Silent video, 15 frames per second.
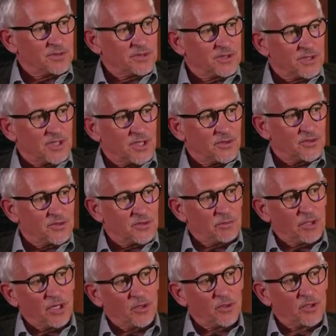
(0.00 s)
to go through
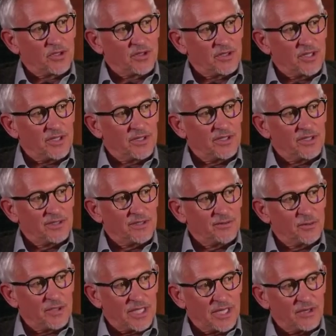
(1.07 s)
my whole career
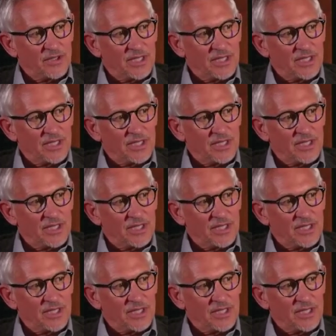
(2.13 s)
without a